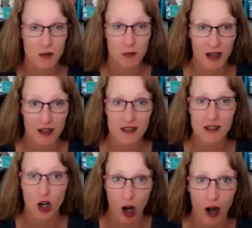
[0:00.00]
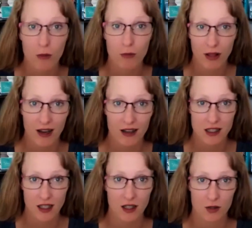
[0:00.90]
The body is a complex
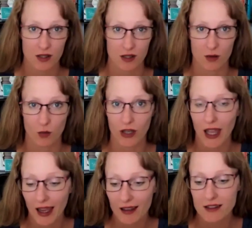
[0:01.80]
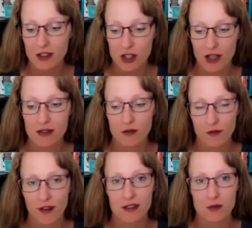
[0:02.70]
ecosystem. We can't just
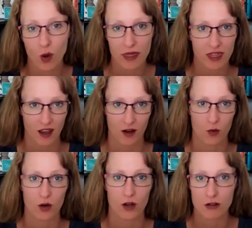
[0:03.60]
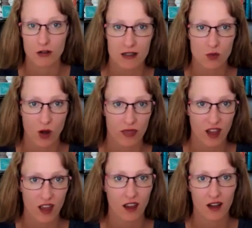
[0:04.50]
fix one thing or address one
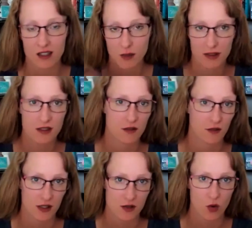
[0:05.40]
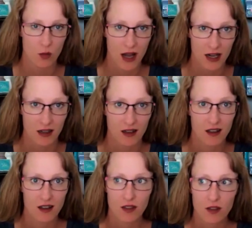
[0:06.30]
thing and expect it to fix the whole body.
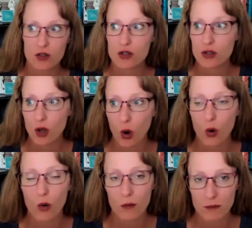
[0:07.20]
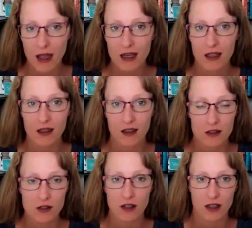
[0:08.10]
There's so many
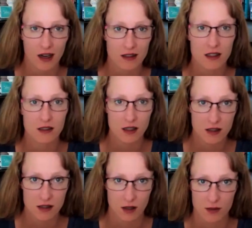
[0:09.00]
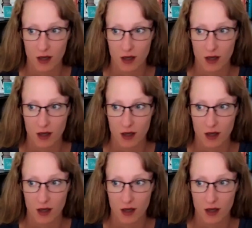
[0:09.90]
interconnected systems.